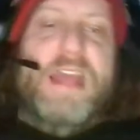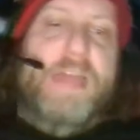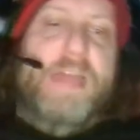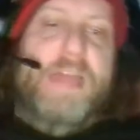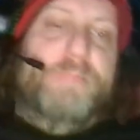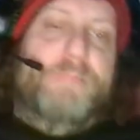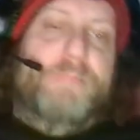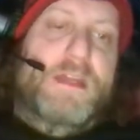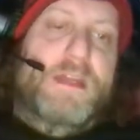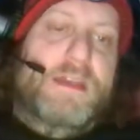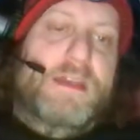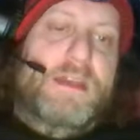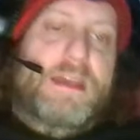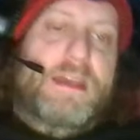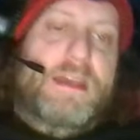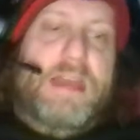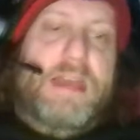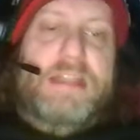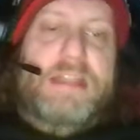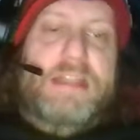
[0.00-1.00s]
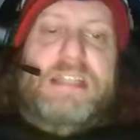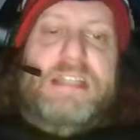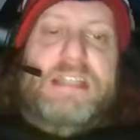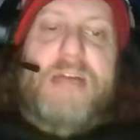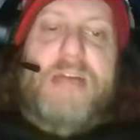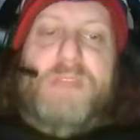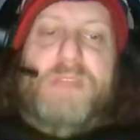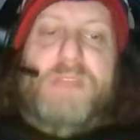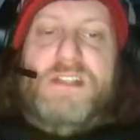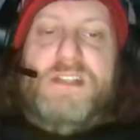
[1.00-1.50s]
game, and
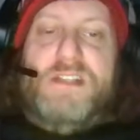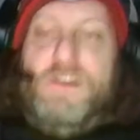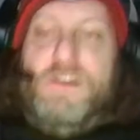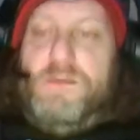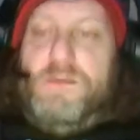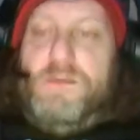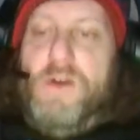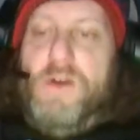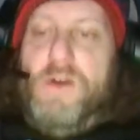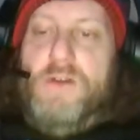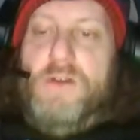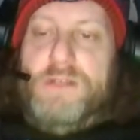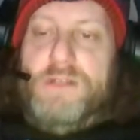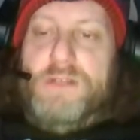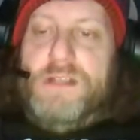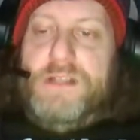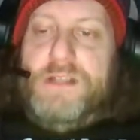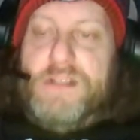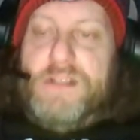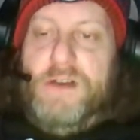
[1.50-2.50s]
it's not being super owned.